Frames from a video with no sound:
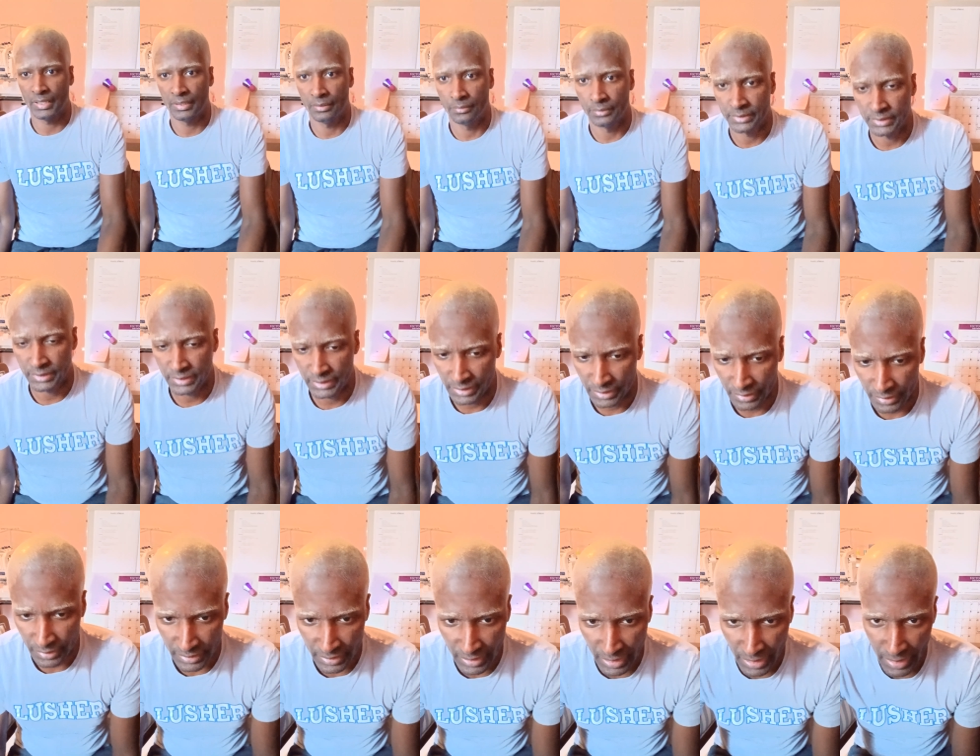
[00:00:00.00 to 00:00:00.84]
I was
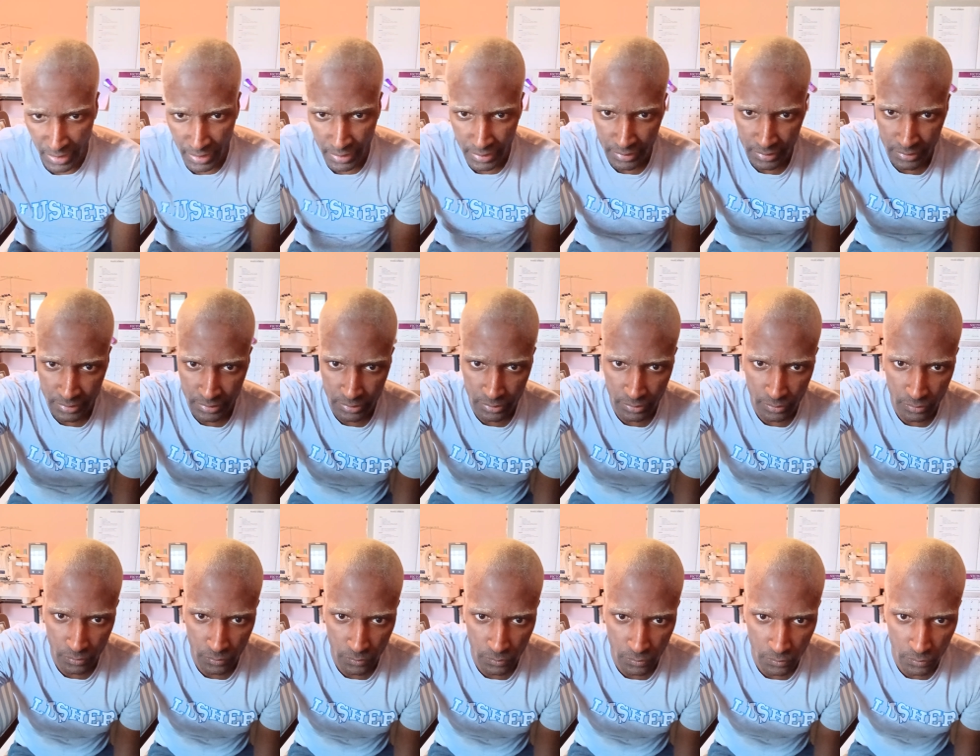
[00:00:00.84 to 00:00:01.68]
still in high
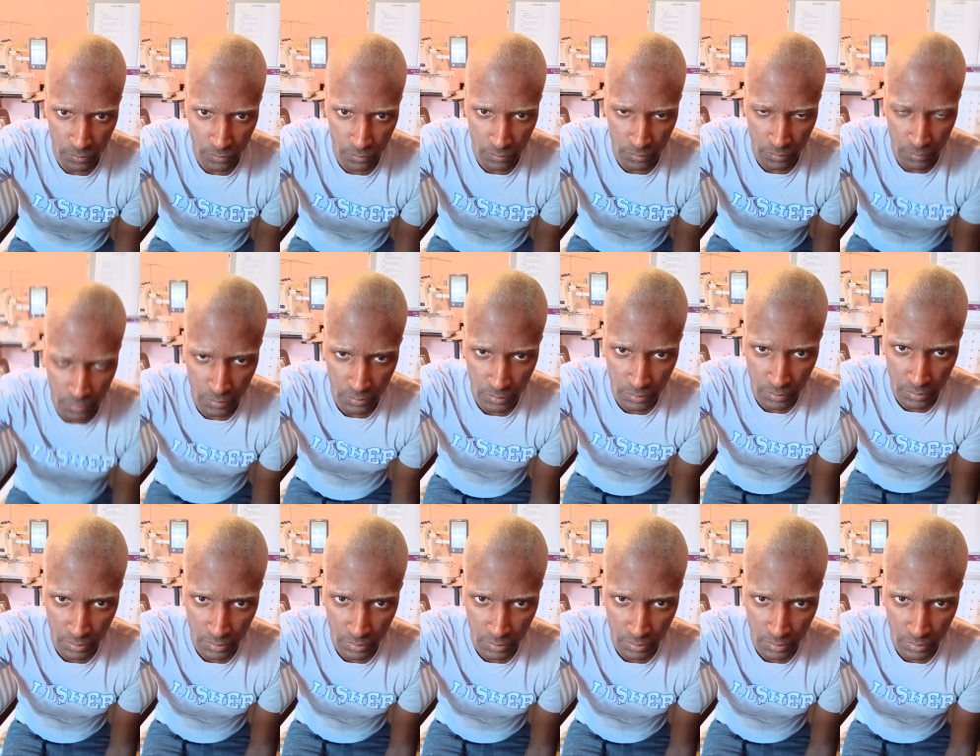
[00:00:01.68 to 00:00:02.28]
school.